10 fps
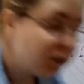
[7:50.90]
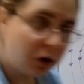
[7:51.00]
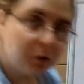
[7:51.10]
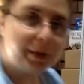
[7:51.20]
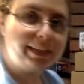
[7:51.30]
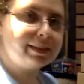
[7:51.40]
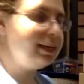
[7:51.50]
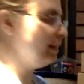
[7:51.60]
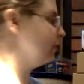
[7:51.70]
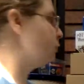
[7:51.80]
all the way at the
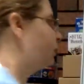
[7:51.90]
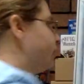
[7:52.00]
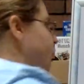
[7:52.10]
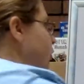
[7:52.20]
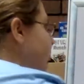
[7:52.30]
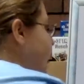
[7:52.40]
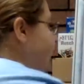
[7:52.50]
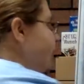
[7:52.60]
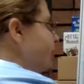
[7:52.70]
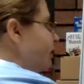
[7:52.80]
end. It's one of the noble
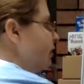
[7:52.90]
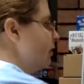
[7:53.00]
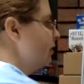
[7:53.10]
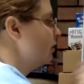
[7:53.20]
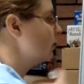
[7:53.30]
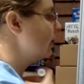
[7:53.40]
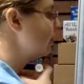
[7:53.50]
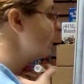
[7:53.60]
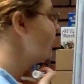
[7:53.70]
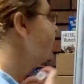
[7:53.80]
gases. So
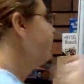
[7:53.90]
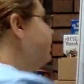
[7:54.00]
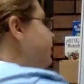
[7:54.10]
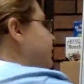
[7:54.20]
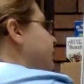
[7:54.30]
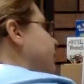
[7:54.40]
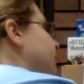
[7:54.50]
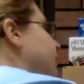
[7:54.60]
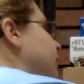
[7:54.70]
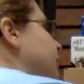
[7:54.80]
that's 8,
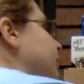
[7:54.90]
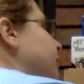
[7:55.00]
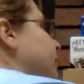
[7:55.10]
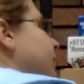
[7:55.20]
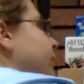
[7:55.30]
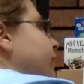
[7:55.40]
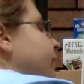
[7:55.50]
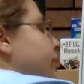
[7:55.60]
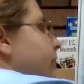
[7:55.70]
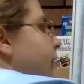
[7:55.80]
9,
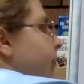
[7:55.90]
10,